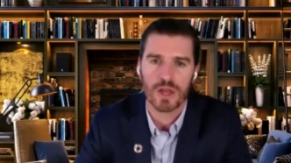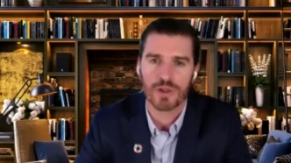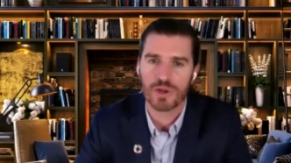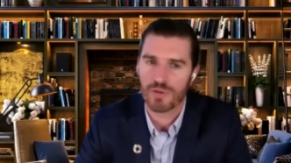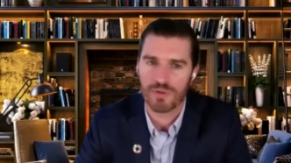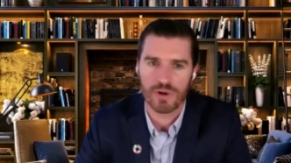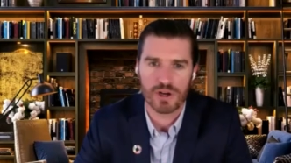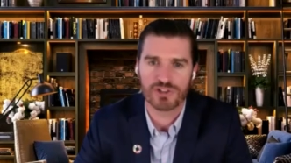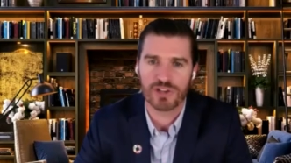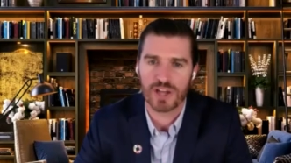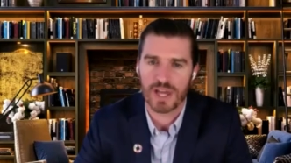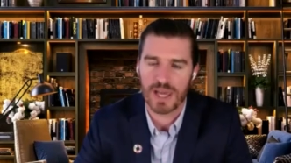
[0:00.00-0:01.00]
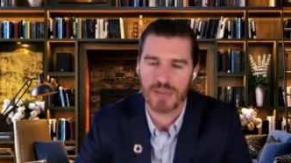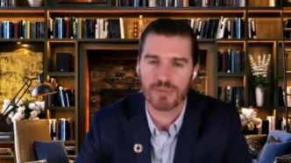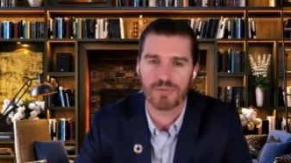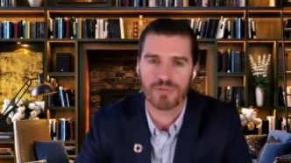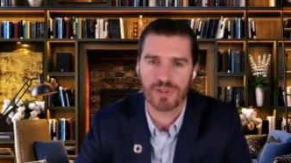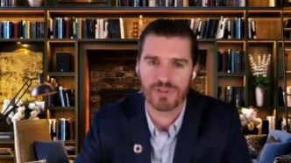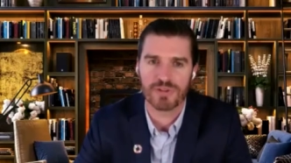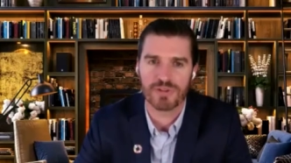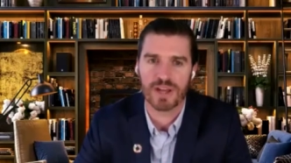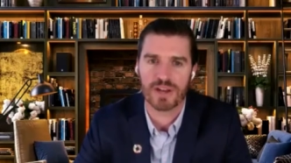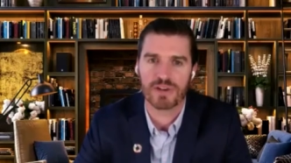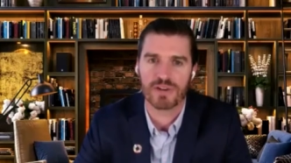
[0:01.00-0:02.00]
The overarching aim of this
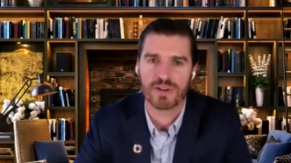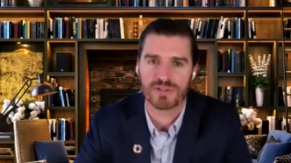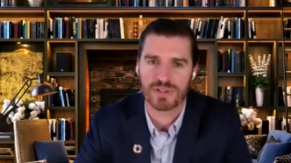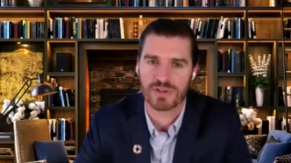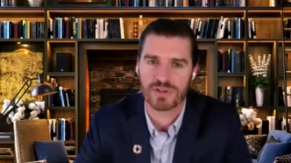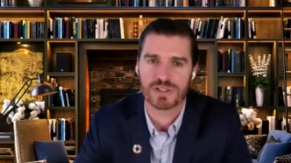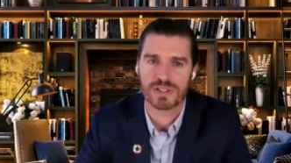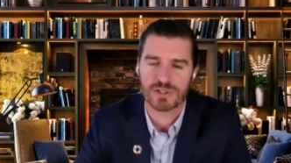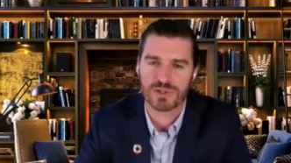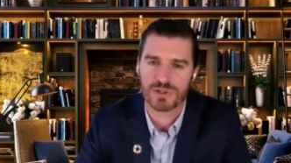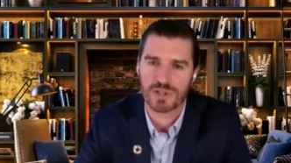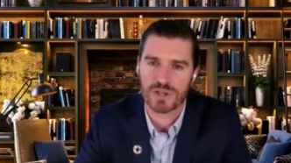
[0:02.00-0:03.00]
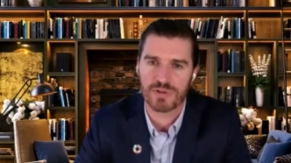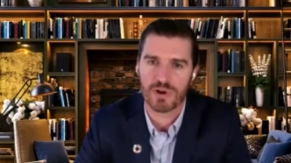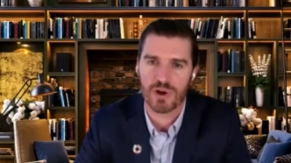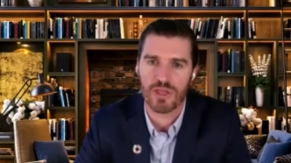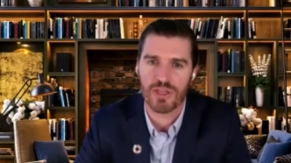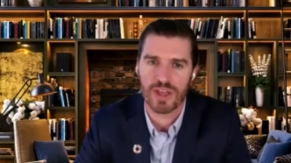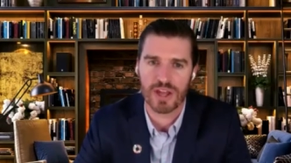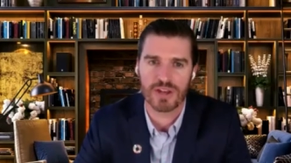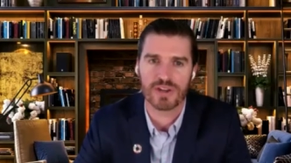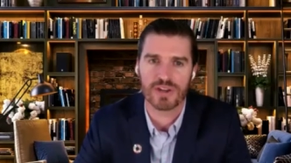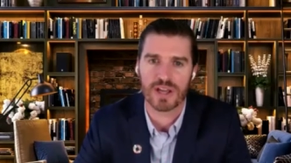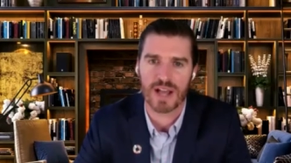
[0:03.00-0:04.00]
event series is to deliver
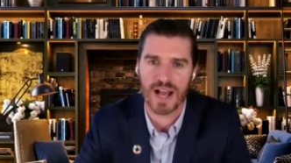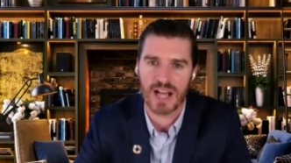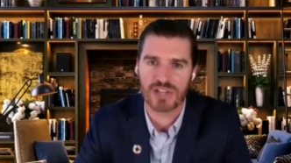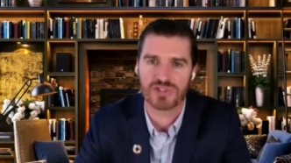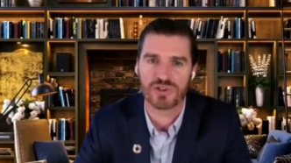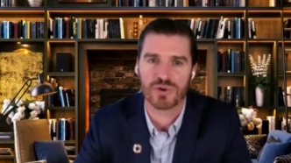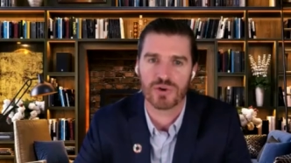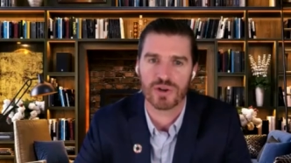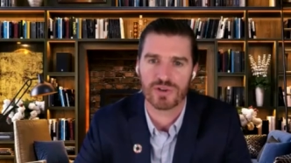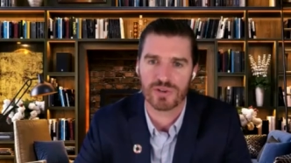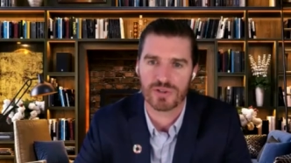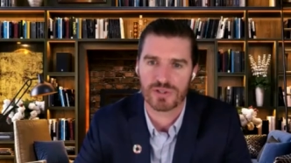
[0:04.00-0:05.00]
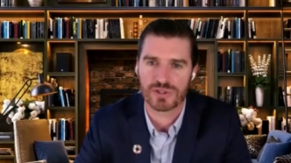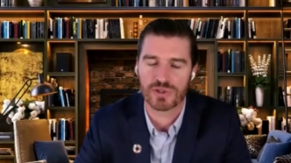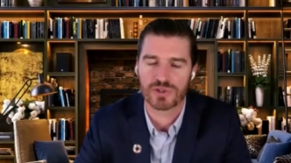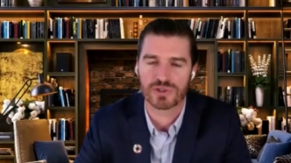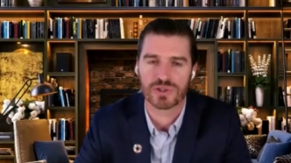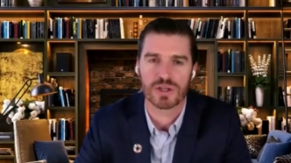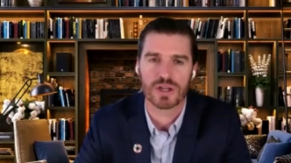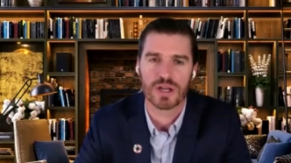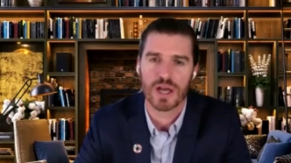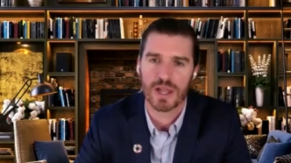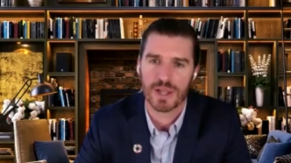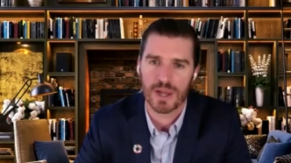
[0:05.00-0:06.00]
authentic, action-oriented discussion
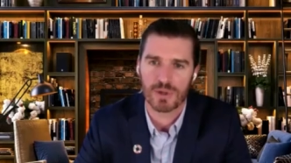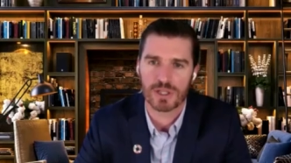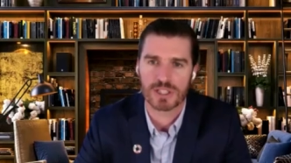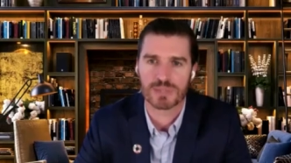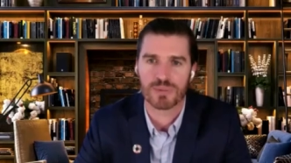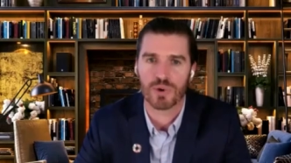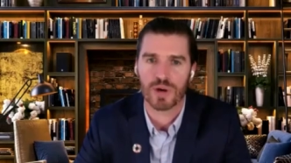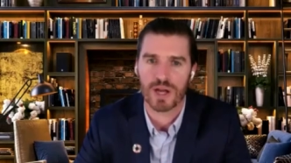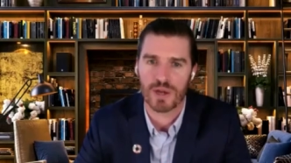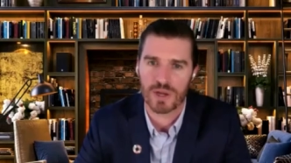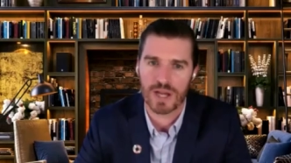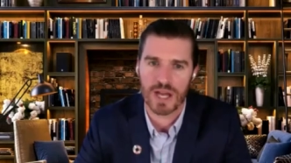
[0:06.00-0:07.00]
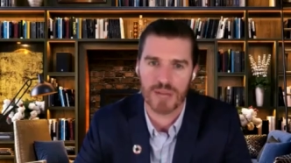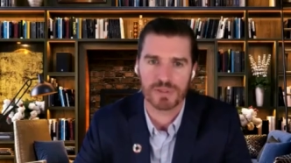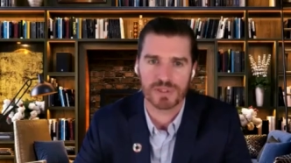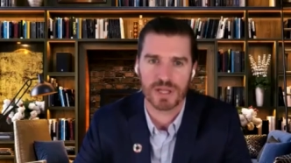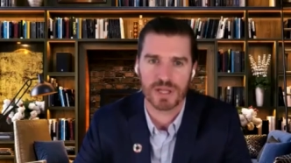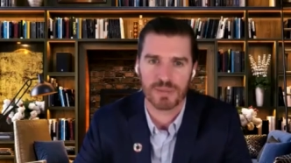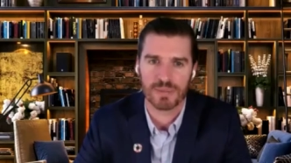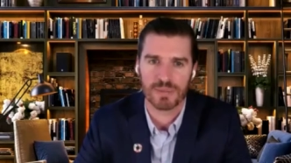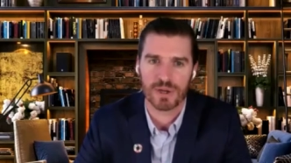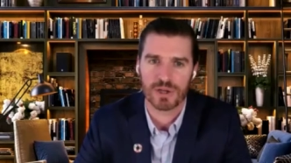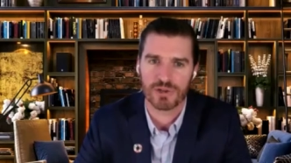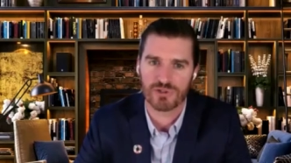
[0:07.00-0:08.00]
that will explore how cannabis and hemp
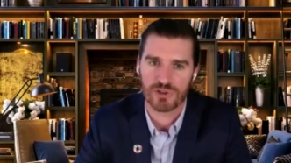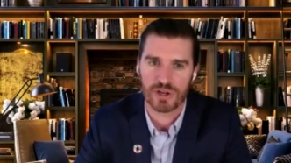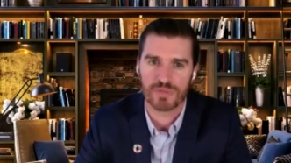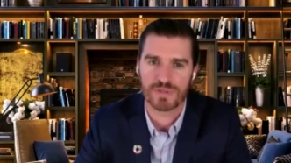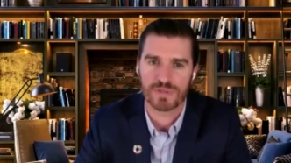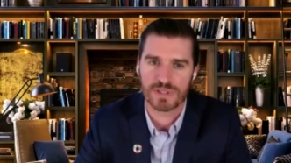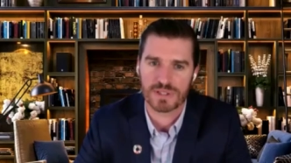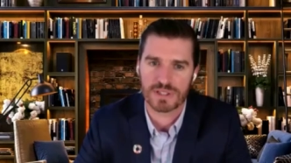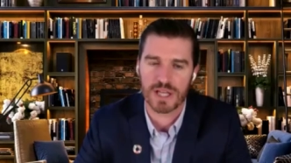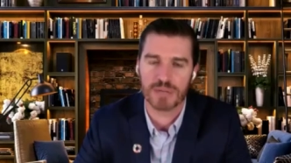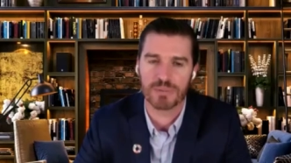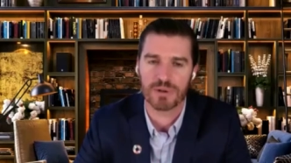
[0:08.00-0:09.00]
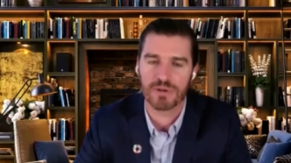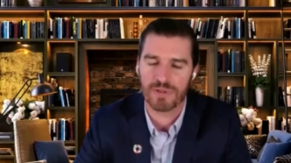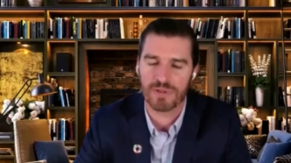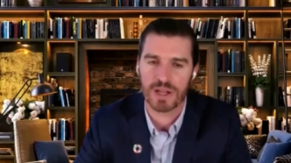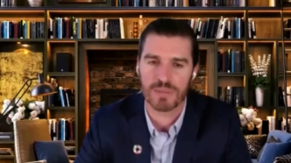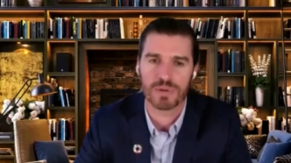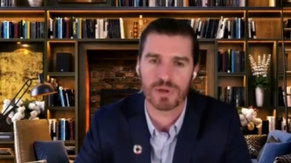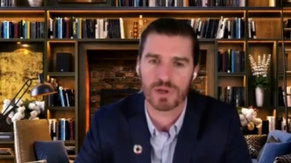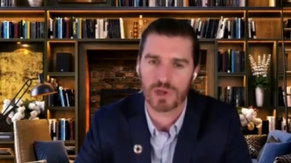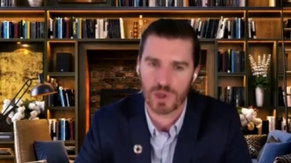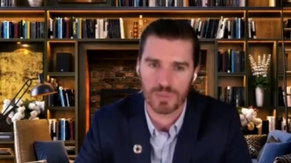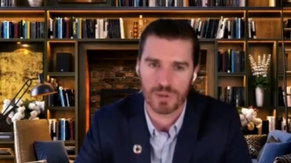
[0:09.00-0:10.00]
can drive sustainable development
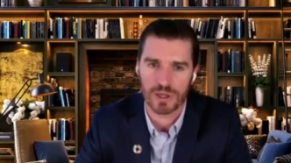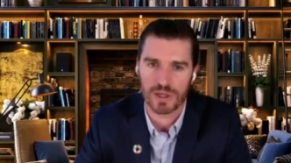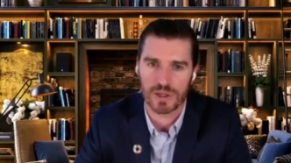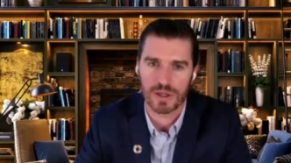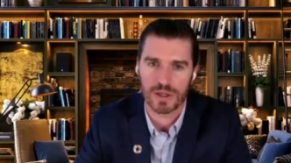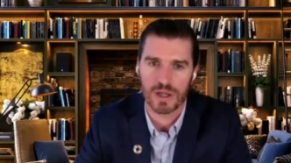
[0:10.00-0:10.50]
globally